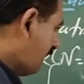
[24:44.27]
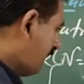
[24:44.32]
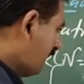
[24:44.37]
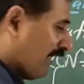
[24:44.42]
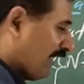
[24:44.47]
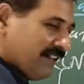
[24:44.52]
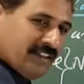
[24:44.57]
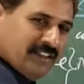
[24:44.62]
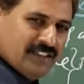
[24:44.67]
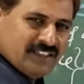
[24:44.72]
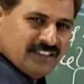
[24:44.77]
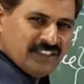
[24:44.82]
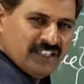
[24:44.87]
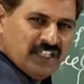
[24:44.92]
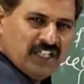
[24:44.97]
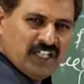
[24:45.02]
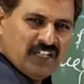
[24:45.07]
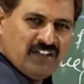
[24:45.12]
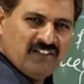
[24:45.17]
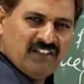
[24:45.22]
Like this,
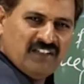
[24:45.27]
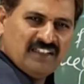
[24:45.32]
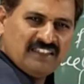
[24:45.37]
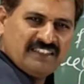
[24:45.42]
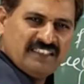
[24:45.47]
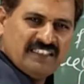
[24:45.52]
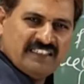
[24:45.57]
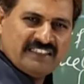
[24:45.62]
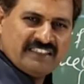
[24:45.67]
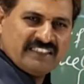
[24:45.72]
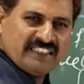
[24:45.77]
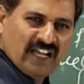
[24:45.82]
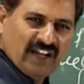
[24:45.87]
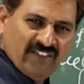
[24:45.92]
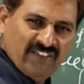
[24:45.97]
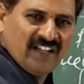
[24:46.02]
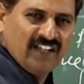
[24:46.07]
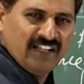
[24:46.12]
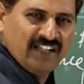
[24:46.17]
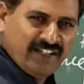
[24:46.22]
you will see
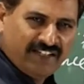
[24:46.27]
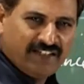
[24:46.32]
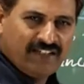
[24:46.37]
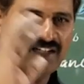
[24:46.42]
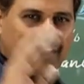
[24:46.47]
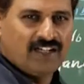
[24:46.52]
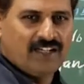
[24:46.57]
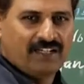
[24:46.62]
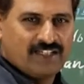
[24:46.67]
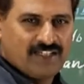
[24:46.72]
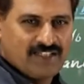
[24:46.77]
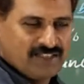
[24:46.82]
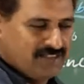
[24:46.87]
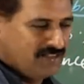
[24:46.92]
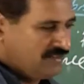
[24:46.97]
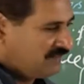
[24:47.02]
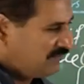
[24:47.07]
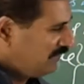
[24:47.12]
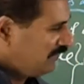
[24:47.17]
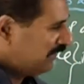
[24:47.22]
several
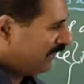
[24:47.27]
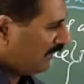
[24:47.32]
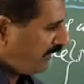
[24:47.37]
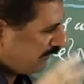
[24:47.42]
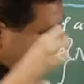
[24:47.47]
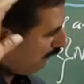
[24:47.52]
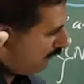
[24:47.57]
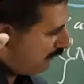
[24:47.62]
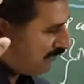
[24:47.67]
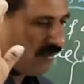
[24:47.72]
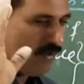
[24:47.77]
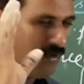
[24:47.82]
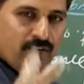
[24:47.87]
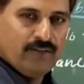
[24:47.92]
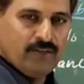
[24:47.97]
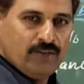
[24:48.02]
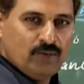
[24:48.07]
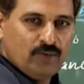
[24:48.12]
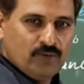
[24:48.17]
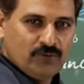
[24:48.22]
interrelations. Remember
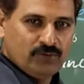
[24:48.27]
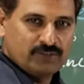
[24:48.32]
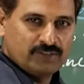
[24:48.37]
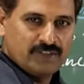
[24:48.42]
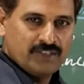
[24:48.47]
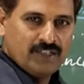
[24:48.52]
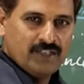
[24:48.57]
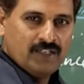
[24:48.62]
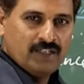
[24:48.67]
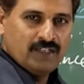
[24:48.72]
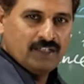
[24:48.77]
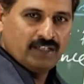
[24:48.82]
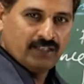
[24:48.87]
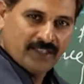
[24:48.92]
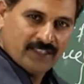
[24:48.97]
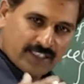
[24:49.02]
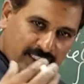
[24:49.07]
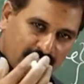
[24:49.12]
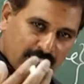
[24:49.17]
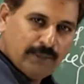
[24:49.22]
all those.
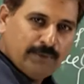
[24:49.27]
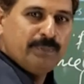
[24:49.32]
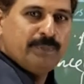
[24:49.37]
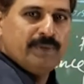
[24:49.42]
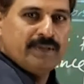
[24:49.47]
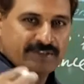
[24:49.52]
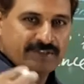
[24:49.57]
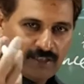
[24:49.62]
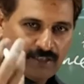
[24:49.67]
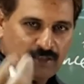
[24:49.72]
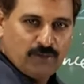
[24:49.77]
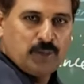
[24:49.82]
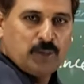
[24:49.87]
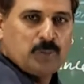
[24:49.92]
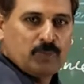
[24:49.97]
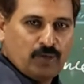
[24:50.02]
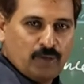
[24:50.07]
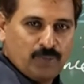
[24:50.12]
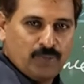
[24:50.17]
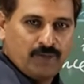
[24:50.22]
Keep solving
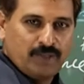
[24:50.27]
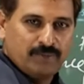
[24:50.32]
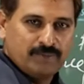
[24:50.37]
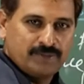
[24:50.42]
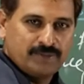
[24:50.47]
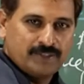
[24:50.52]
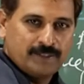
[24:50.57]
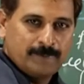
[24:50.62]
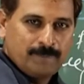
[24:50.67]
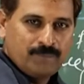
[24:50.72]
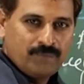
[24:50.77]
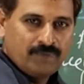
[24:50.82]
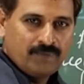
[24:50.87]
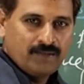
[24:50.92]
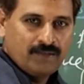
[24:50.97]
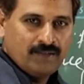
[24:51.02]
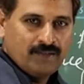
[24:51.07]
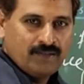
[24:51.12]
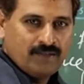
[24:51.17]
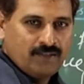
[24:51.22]
problems.
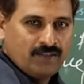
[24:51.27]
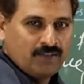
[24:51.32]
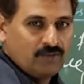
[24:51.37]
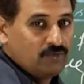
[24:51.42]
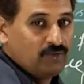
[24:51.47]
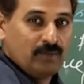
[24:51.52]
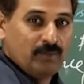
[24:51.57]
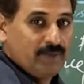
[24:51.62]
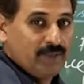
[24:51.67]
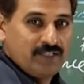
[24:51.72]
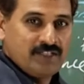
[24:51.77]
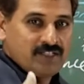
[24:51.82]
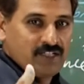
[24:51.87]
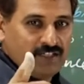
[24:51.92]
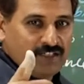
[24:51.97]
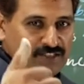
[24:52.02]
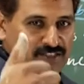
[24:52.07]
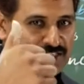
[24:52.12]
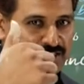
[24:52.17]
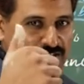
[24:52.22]
you will be a
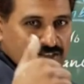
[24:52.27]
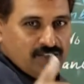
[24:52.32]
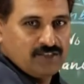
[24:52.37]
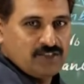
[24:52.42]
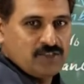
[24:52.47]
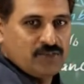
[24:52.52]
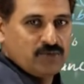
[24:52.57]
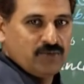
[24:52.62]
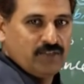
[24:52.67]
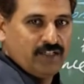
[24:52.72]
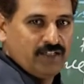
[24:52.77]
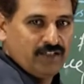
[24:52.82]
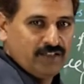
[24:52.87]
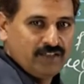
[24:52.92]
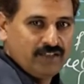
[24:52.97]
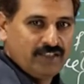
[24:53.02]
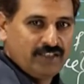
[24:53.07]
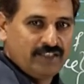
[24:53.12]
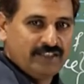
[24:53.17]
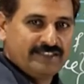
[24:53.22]
challenging
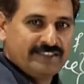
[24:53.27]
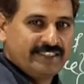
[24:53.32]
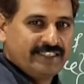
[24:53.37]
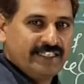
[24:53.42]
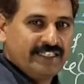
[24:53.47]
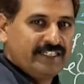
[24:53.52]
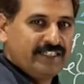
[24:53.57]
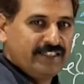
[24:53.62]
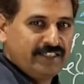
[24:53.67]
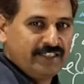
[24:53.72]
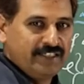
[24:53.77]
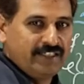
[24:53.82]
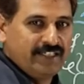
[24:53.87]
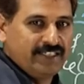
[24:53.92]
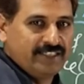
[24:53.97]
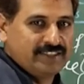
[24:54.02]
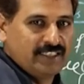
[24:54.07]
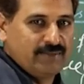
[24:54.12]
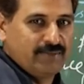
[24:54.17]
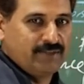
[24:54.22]
student in CET NEET
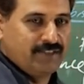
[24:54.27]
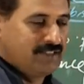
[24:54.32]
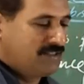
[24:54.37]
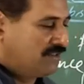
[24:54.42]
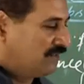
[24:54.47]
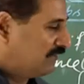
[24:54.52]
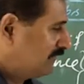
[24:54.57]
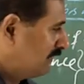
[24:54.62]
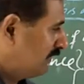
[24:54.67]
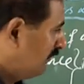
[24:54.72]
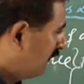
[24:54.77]
examinations.